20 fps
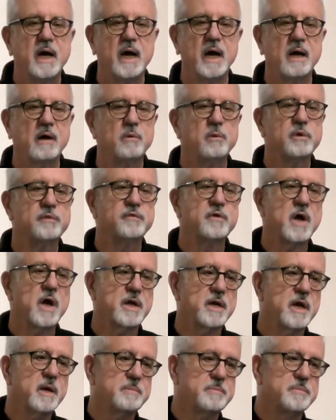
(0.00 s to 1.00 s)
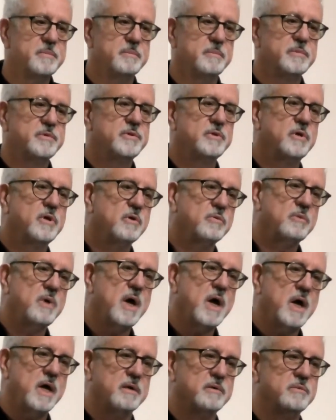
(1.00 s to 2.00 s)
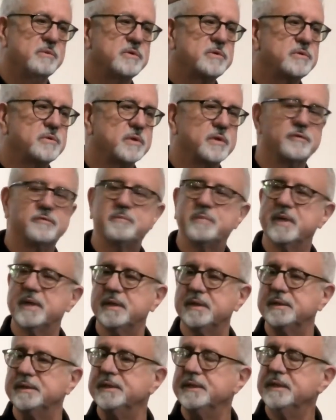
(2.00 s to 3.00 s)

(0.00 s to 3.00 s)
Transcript: would have gone up to Haran, which would have been